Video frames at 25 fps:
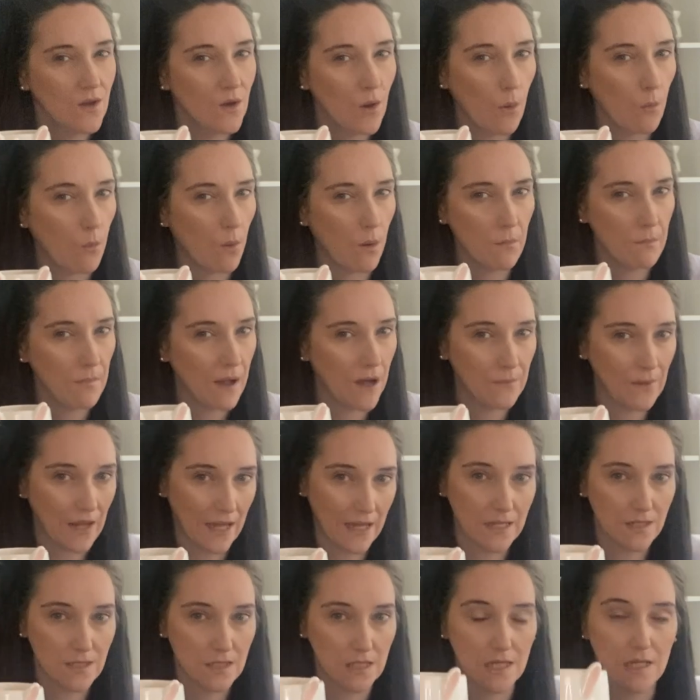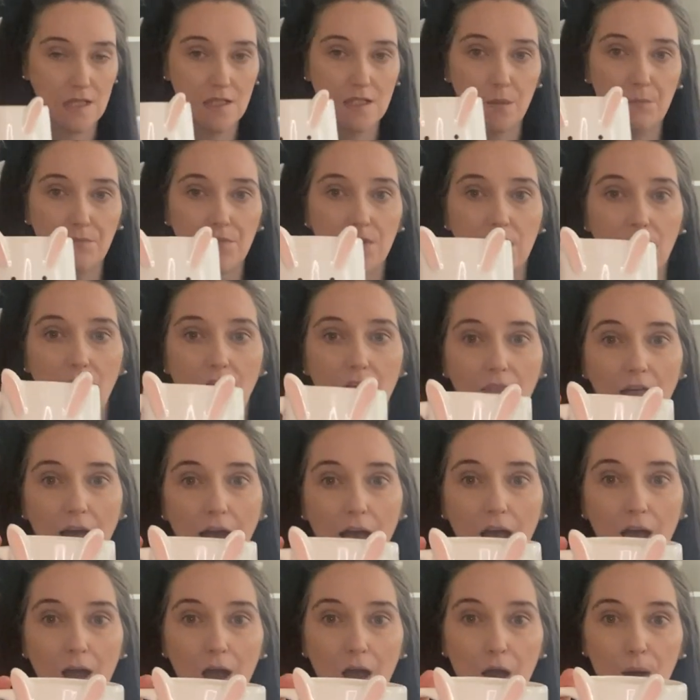£1.80, something like that.
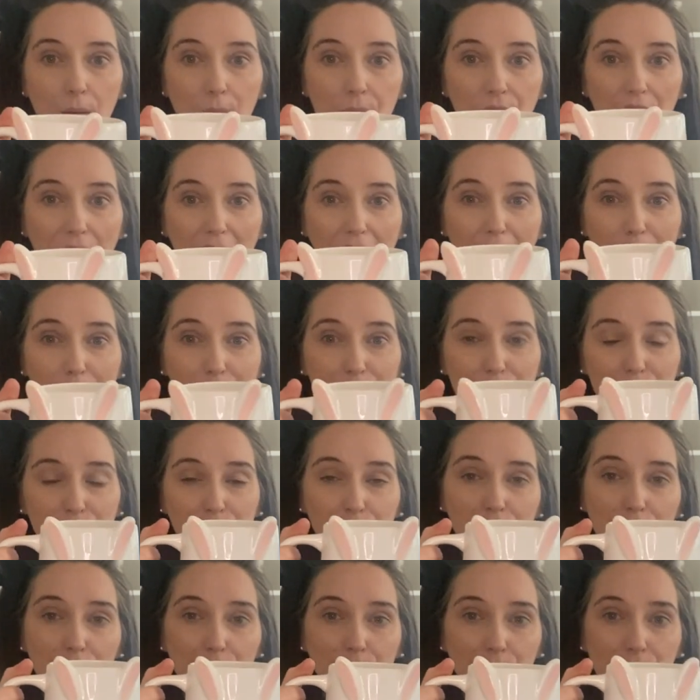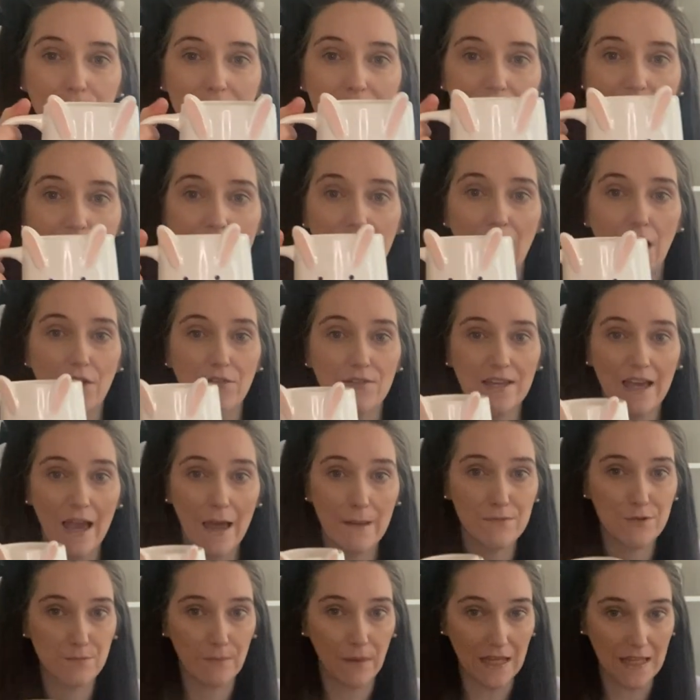But how adorable is it? I've
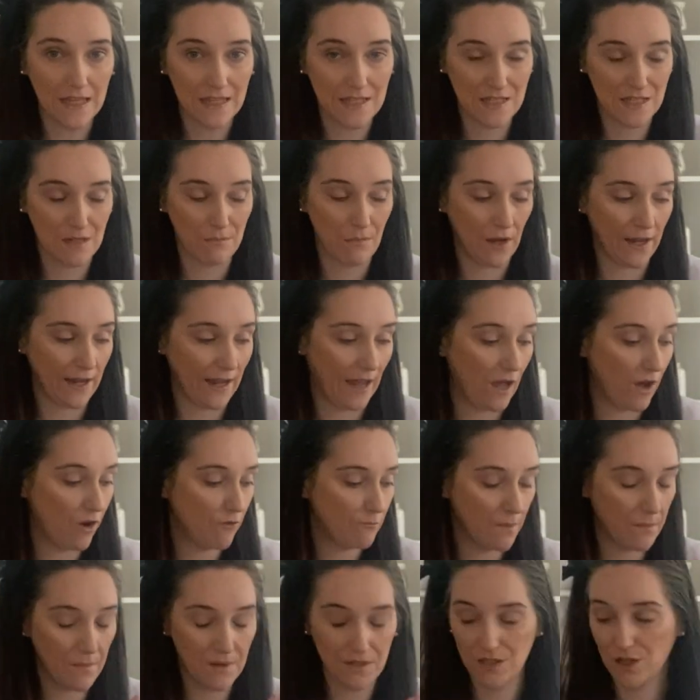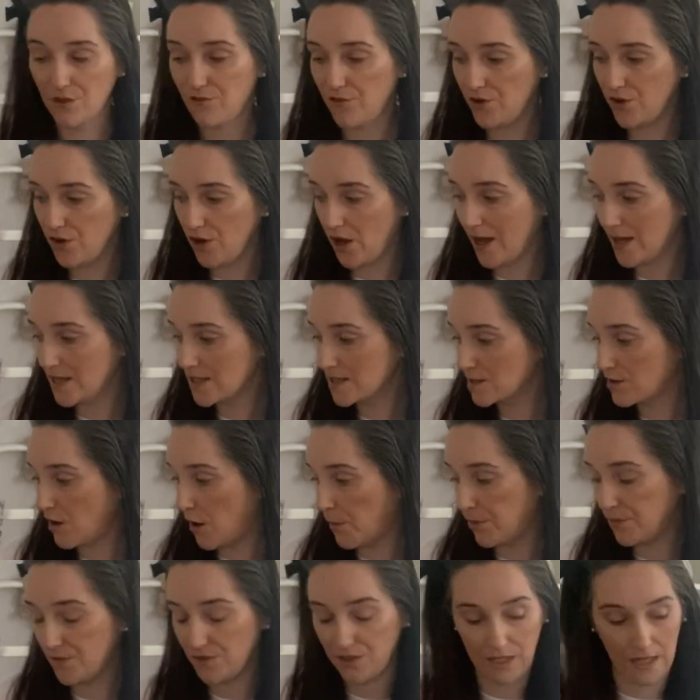kept my Easter mug out. I've made myself a nice
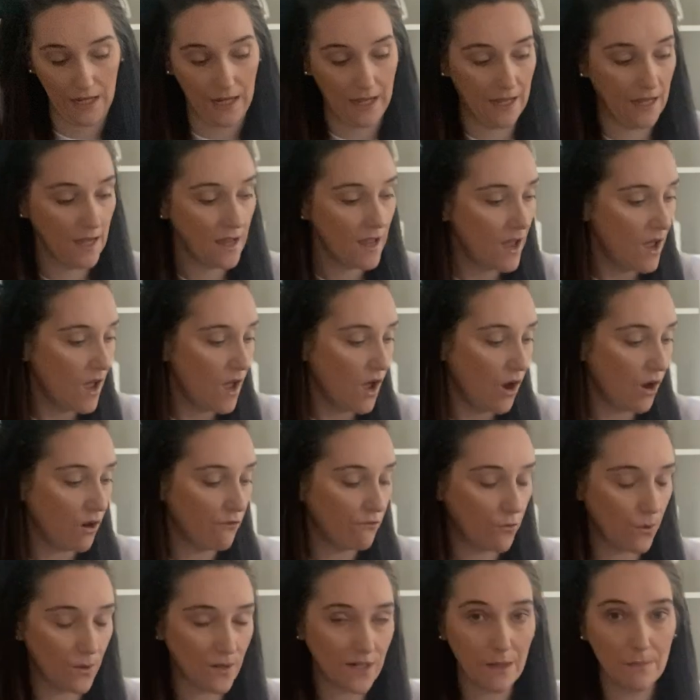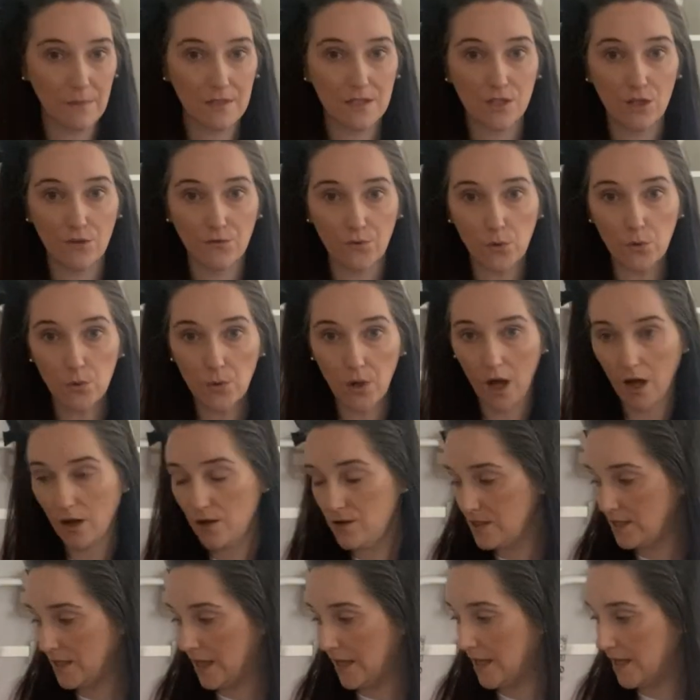cup of tea. I thought I'd get myself all
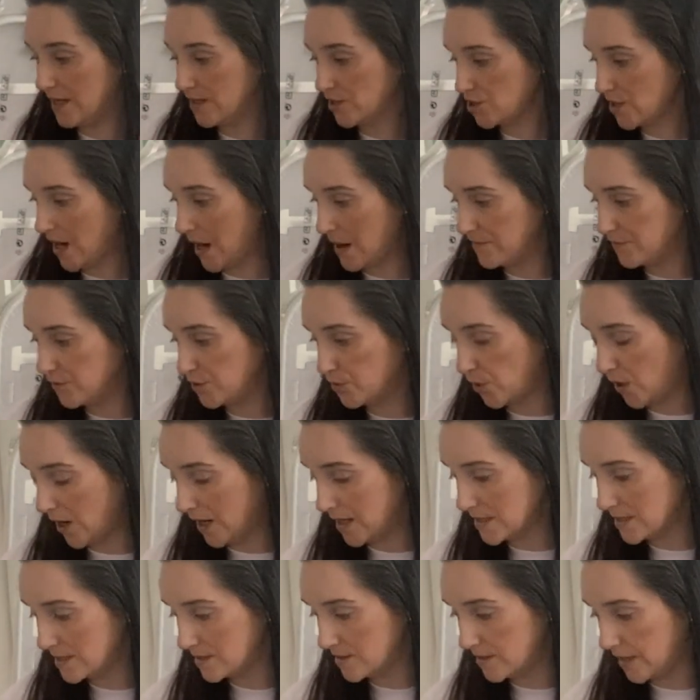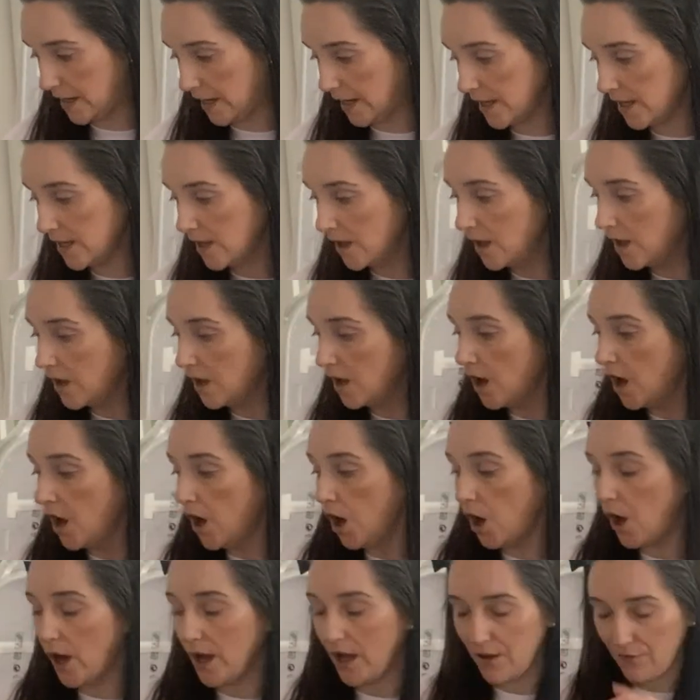cozy and chat with you guys today.
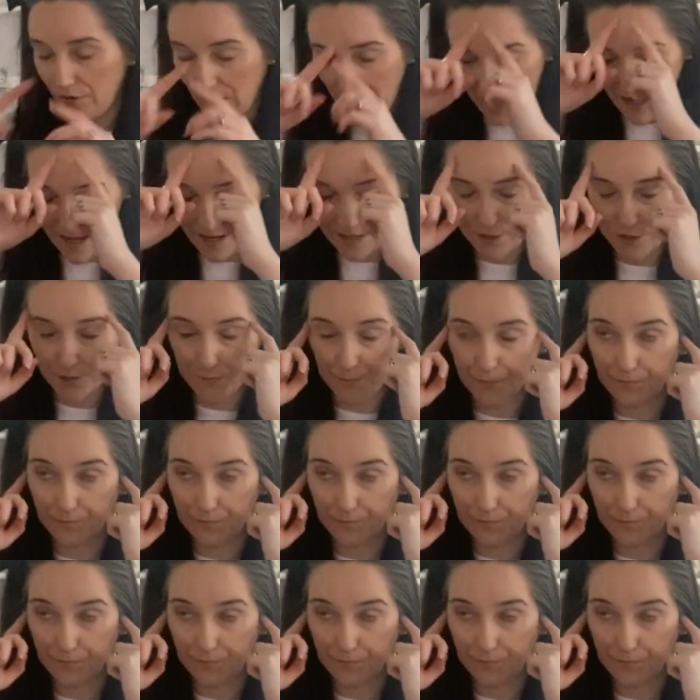I have had